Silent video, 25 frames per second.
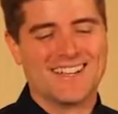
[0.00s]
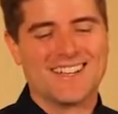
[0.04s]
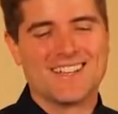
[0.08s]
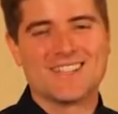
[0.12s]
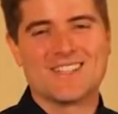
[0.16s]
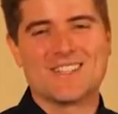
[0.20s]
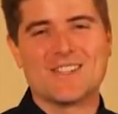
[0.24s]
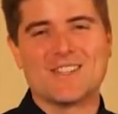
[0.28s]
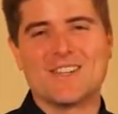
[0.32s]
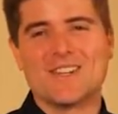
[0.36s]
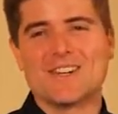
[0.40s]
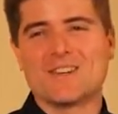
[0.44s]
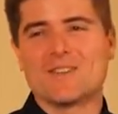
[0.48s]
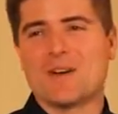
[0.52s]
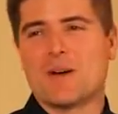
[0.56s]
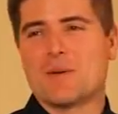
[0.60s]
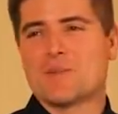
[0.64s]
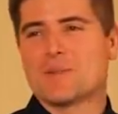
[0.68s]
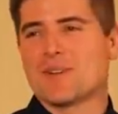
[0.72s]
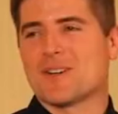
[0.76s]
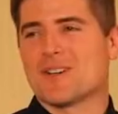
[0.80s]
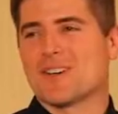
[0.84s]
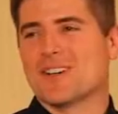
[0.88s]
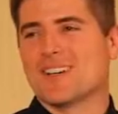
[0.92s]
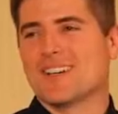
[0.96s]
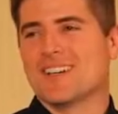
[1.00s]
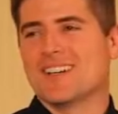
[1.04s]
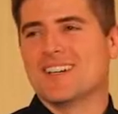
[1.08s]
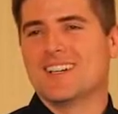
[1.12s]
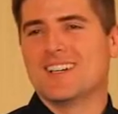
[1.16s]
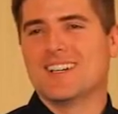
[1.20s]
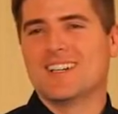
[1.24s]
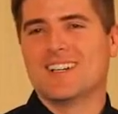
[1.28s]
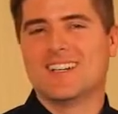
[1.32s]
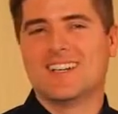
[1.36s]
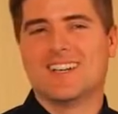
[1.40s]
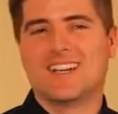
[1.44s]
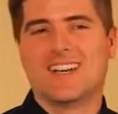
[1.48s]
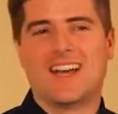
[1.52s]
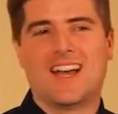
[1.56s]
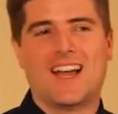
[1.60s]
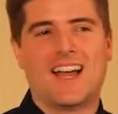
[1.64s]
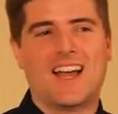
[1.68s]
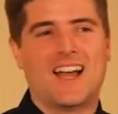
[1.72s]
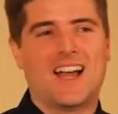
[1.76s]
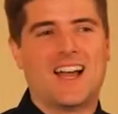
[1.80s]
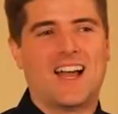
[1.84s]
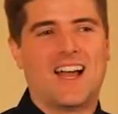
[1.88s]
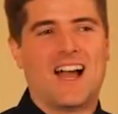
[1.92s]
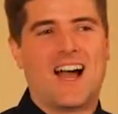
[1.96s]
So, did it rupture?
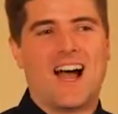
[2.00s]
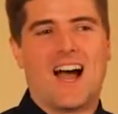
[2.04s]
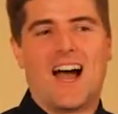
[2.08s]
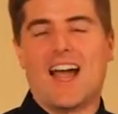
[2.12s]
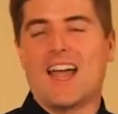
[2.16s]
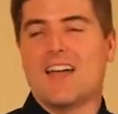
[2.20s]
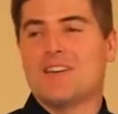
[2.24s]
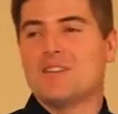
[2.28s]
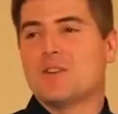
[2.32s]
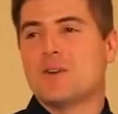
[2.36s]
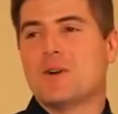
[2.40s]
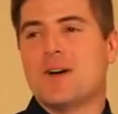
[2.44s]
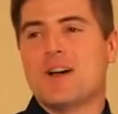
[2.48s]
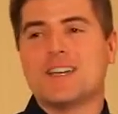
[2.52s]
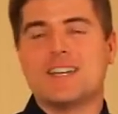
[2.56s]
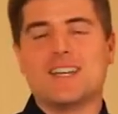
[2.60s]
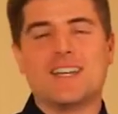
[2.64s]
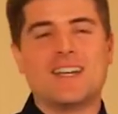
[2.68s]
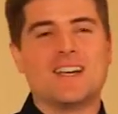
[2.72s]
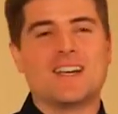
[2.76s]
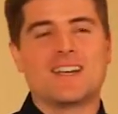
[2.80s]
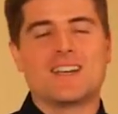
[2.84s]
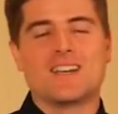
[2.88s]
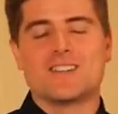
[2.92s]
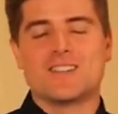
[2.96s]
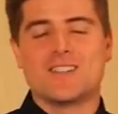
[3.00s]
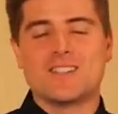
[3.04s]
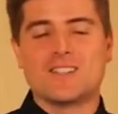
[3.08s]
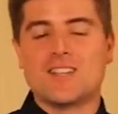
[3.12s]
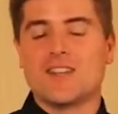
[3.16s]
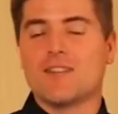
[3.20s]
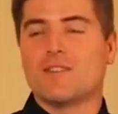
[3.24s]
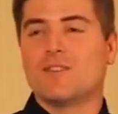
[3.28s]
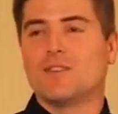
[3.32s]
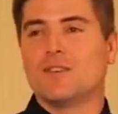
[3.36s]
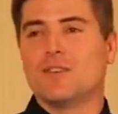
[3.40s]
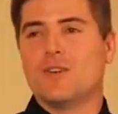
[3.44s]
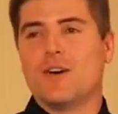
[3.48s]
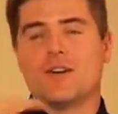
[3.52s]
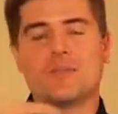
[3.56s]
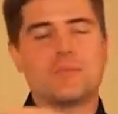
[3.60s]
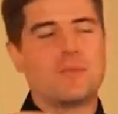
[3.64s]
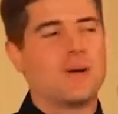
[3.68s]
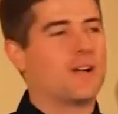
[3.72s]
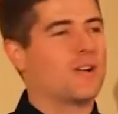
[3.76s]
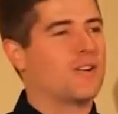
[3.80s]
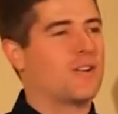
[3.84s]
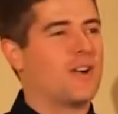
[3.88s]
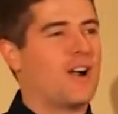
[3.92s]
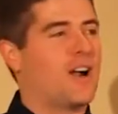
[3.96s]
I have no idea because this thing flew off
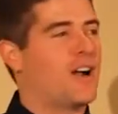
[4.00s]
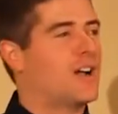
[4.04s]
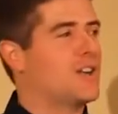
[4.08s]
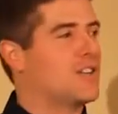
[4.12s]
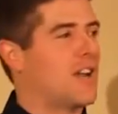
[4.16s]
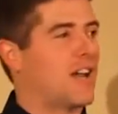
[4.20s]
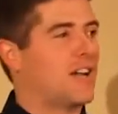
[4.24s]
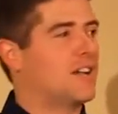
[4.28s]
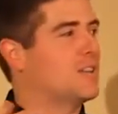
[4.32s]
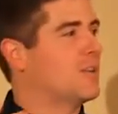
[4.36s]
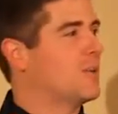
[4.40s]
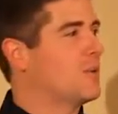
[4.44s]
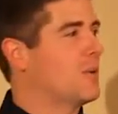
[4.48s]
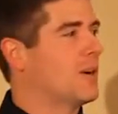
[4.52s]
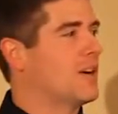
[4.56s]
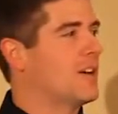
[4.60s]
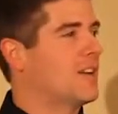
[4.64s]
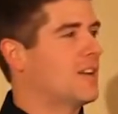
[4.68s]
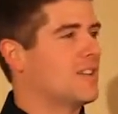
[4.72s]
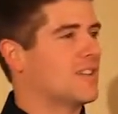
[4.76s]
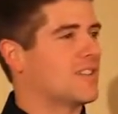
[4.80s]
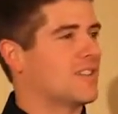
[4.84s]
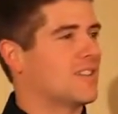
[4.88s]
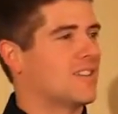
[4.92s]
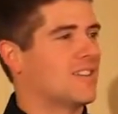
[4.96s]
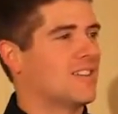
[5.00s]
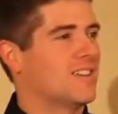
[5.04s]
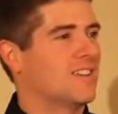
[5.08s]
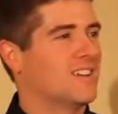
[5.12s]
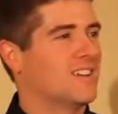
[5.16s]
my garage. I don't know where it is.